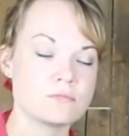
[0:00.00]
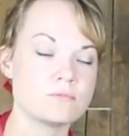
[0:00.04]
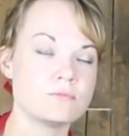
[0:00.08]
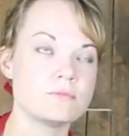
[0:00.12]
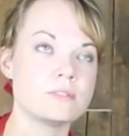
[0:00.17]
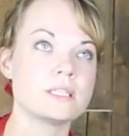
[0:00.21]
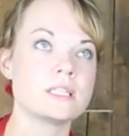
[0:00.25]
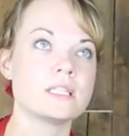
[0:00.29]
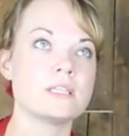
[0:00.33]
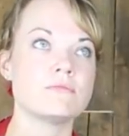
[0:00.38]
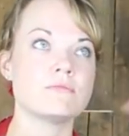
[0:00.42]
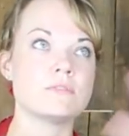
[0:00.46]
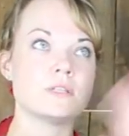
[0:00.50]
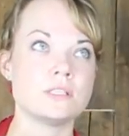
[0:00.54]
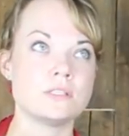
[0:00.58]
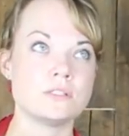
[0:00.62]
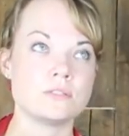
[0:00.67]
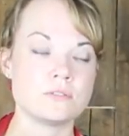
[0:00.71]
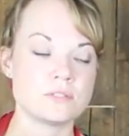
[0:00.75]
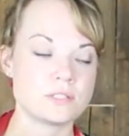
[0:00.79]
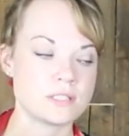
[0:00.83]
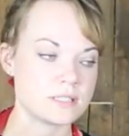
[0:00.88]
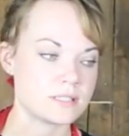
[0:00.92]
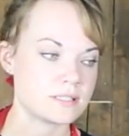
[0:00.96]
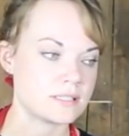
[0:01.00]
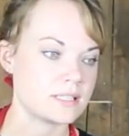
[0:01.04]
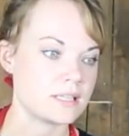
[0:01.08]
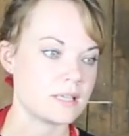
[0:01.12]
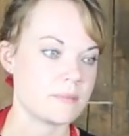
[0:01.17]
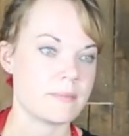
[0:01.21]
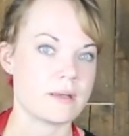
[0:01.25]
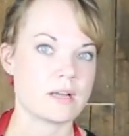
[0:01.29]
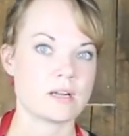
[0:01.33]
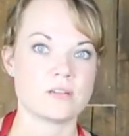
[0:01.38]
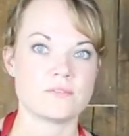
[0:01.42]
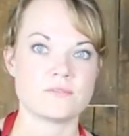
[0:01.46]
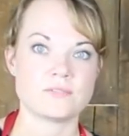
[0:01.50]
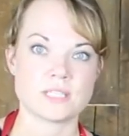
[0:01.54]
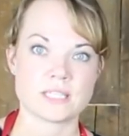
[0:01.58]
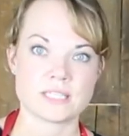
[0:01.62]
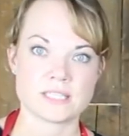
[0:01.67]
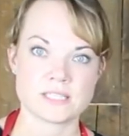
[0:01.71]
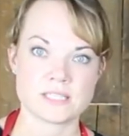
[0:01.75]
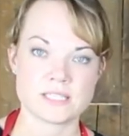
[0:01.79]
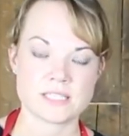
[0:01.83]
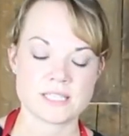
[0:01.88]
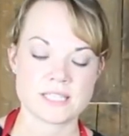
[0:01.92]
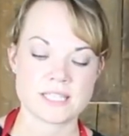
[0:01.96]
It really reduces the amount of
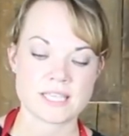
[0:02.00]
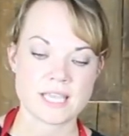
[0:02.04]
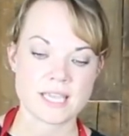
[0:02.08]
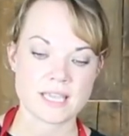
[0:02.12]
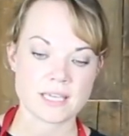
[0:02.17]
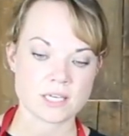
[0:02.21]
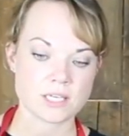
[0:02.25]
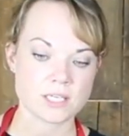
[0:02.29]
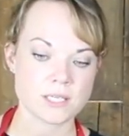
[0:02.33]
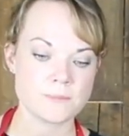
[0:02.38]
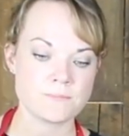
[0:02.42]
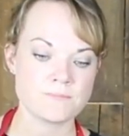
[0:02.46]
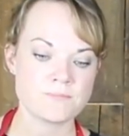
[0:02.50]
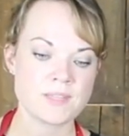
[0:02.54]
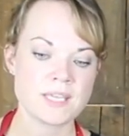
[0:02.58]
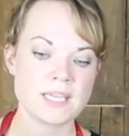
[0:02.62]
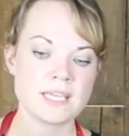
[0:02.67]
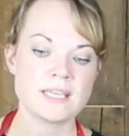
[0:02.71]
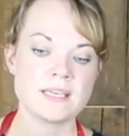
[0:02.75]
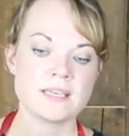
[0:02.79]
dust in the air.